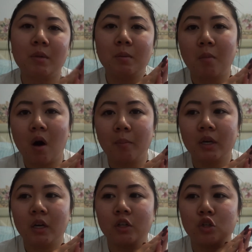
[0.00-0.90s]
mom,
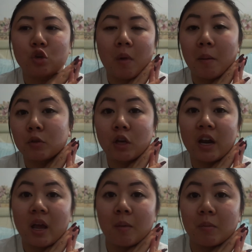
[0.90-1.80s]
because you know, mom's gonna
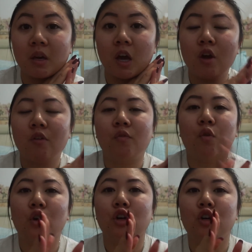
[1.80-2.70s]
hit me
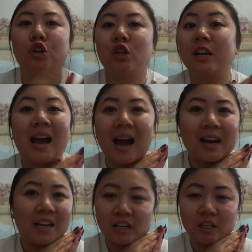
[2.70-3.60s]
for
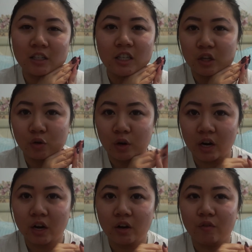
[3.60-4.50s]
hiding the
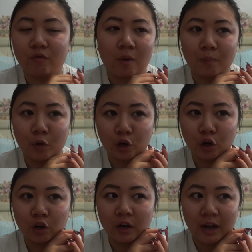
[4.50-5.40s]
secret from
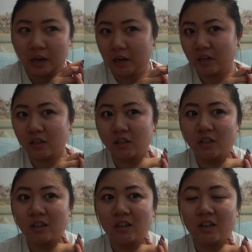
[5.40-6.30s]
her. And
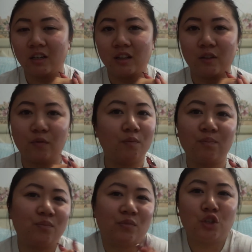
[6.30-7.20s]

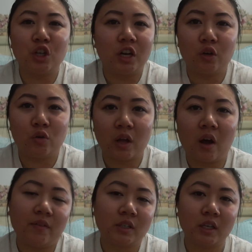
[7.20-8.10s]
she didn't do that,
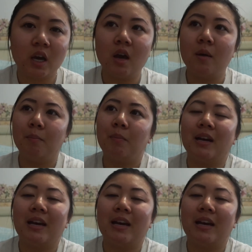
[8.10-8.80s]
obviously. But